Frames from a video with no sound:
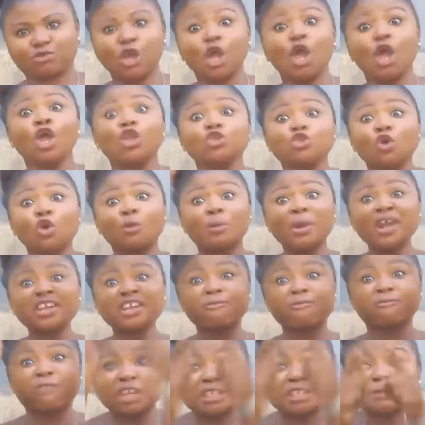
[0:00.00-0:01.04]
will be the first
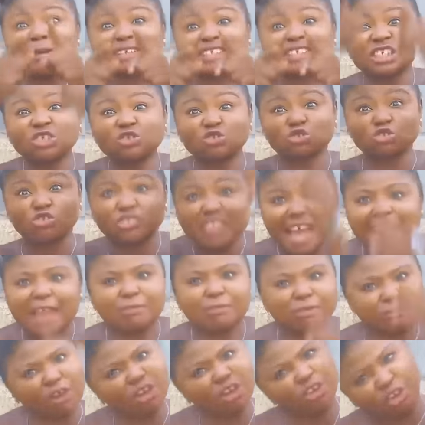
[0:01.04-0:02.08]
person to die before your
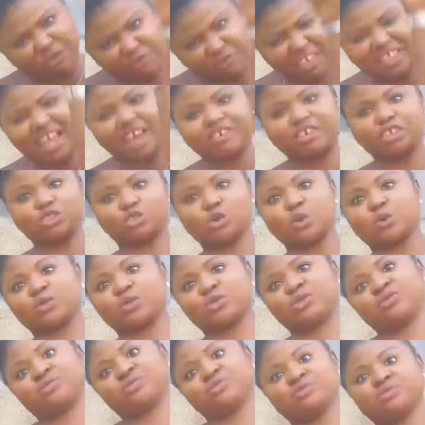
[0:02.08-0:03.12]
father returns.
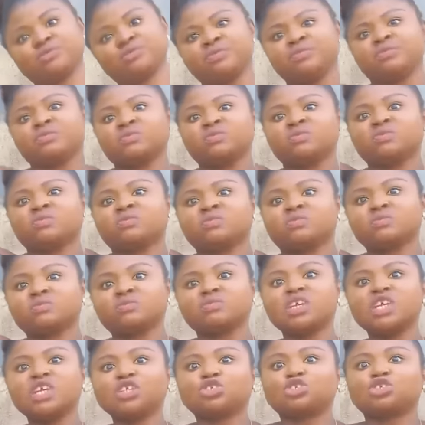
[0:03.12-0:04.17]

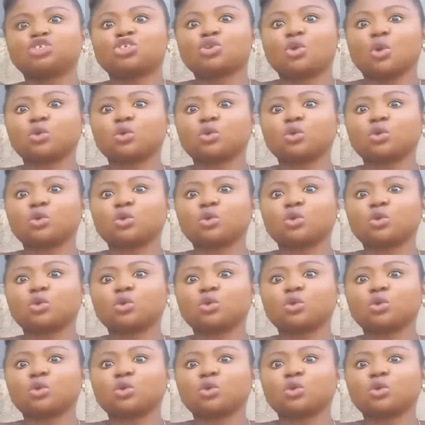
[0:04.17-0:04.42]
Idiot.